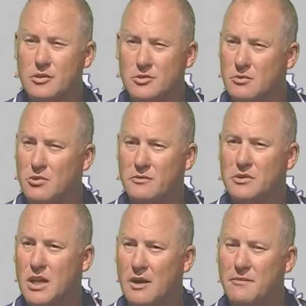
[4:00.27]
know, some of it's
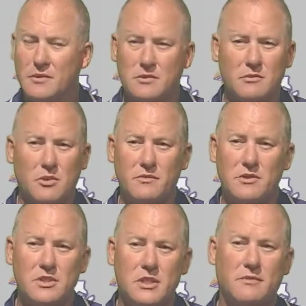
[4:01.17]
offense, some of
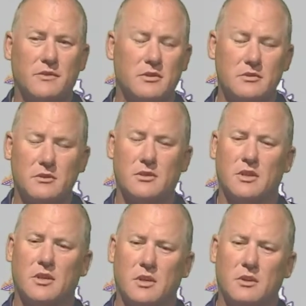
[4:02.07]
it's defense.
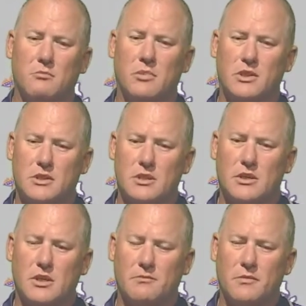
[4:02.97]

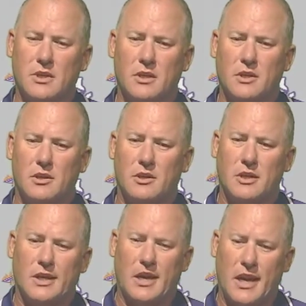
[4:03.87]
But
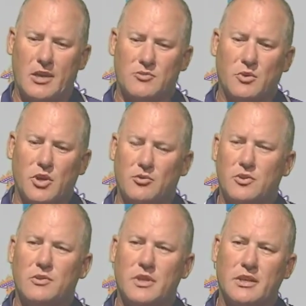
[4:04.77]
as we go
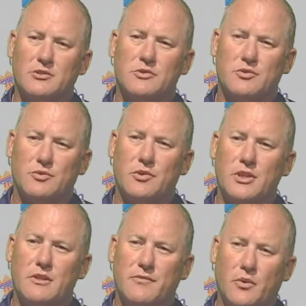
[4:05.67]
through the next
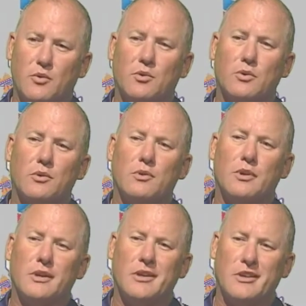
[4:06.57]
three, four,
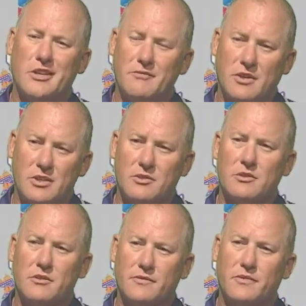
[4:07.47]
and even into
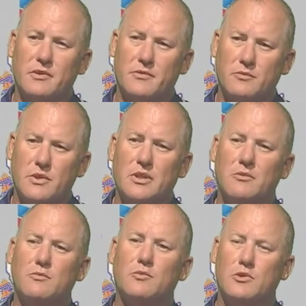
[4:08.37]
the fifth week,
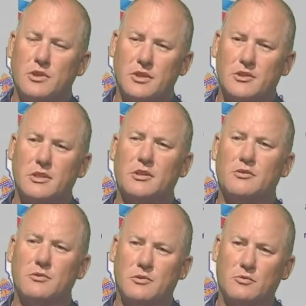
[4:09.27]
we'll
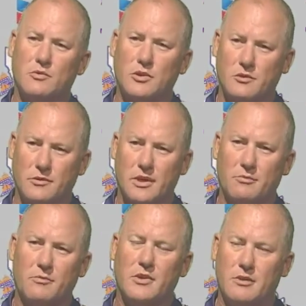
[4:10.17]
continue to work on
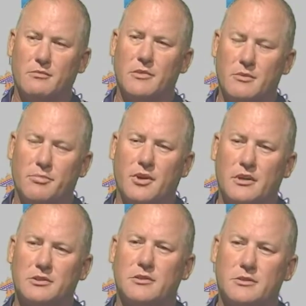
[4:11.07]
that
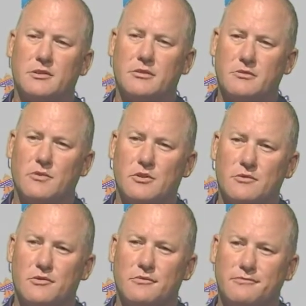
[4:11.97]
process as we go
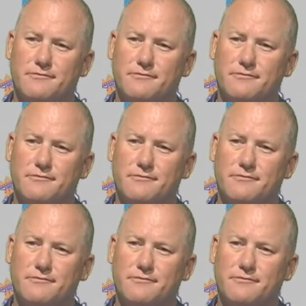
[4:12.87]
through.